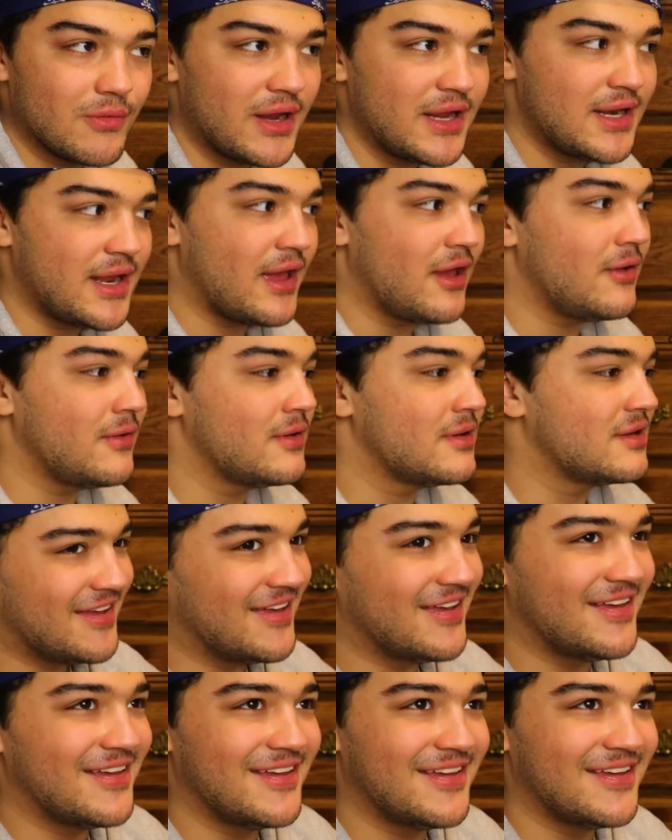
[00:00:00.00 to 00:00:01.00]
right now.
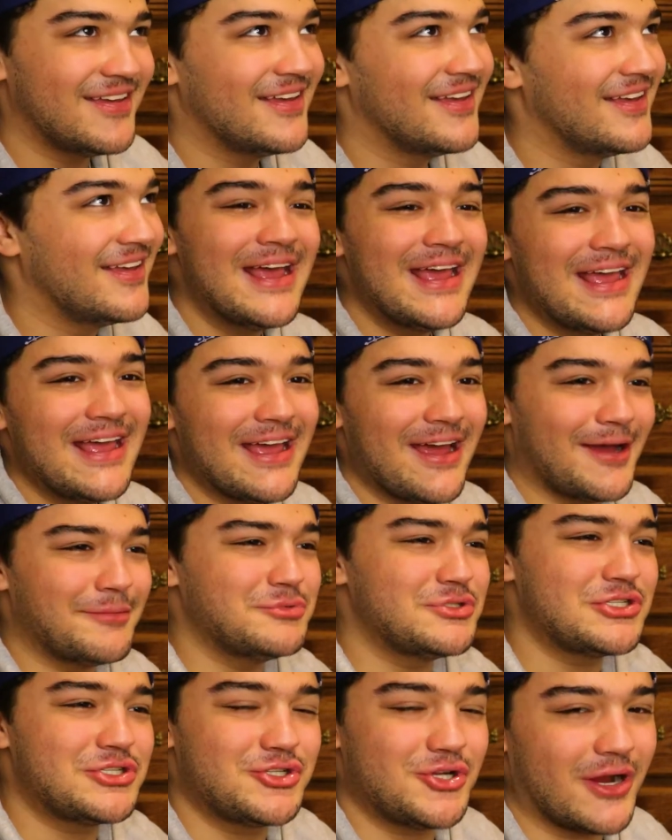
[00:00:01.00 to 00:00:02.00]

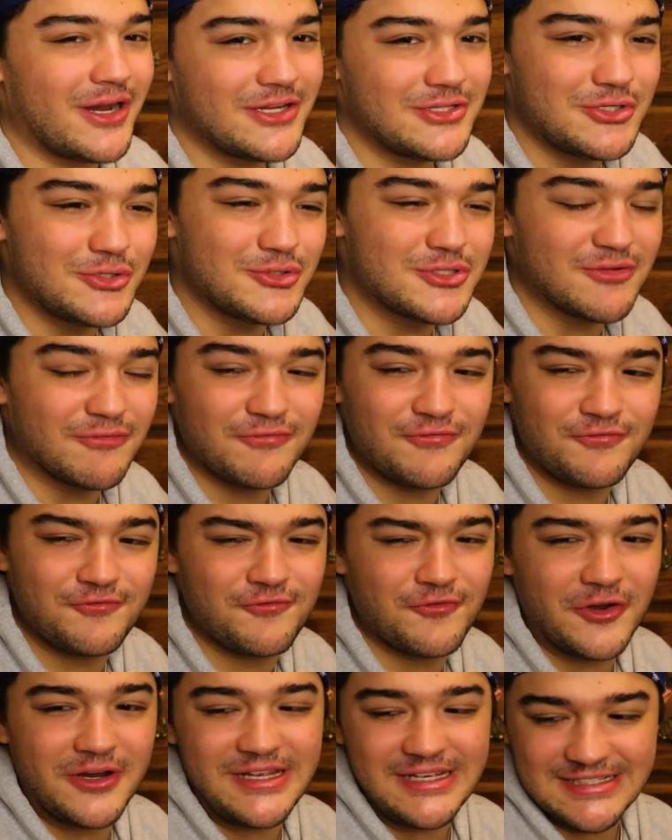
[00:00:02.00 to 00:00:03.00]
I'm just trying to do some
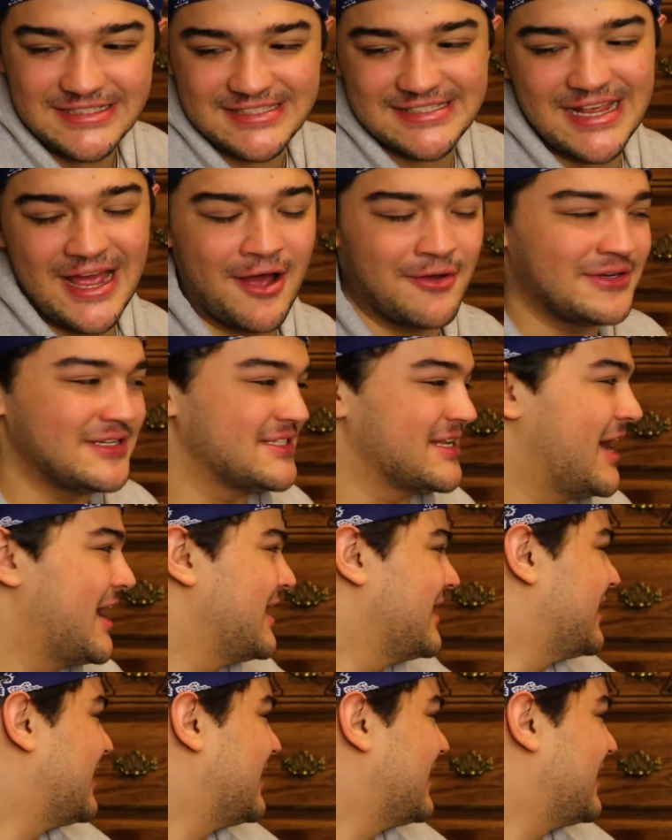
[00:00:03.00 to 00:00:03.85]
freaking sound design